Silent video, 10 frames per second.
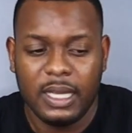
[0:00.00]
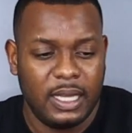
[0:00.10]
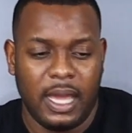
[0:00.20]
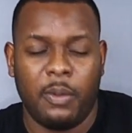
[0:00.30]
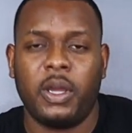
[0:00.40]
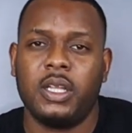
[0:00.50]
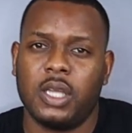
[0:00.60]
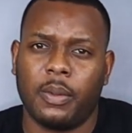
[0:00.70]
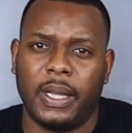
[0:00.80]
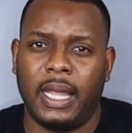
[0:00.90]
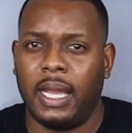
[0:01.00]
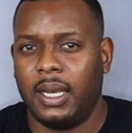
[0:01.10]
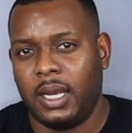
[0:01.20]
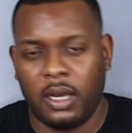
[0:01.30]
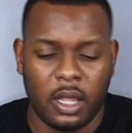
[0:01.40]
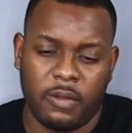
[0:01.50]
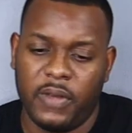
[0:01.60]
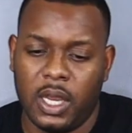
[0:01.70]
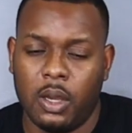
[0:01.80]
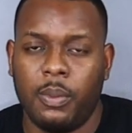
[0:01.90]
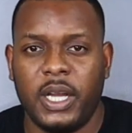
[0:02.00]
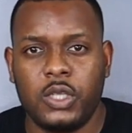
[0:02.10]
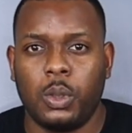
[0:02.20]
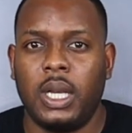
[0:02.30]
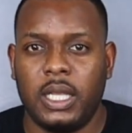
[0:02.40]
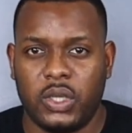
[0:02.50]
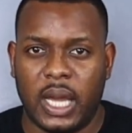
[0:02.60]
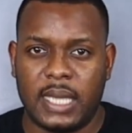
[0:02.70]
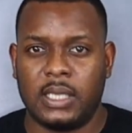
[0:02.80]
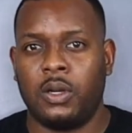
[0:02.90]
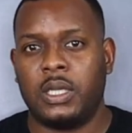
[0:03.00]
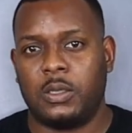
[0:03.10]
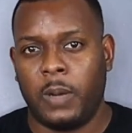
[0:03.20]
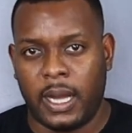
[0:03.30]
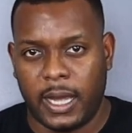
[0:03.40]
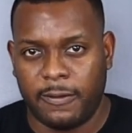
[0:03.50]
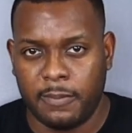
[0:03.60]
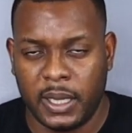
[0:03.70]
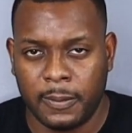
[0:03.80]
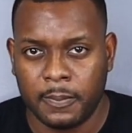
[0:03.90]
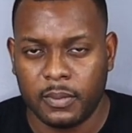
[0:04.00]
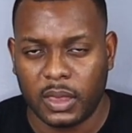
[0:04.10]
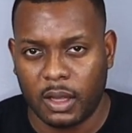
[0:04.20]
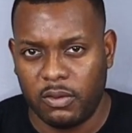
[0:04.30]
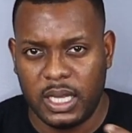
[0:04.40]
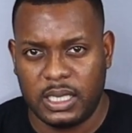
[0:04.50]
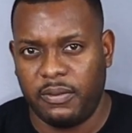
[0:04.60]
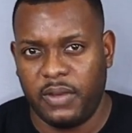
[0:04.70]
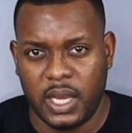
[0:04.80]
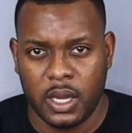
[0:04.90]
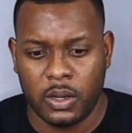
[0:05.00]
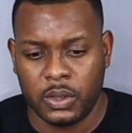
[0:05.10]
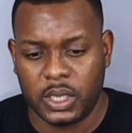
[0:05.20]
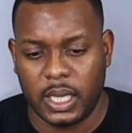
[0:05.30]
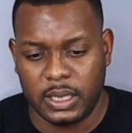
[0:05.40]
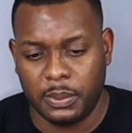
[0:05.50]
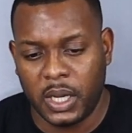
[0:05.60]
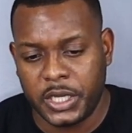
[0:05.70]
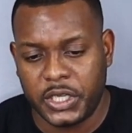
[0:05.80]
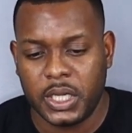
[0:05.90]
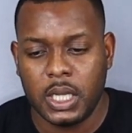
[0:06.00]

yeah, we're going to talk about that in another video. But I just want to let you guys know as to why I haven't been releasing videos as much.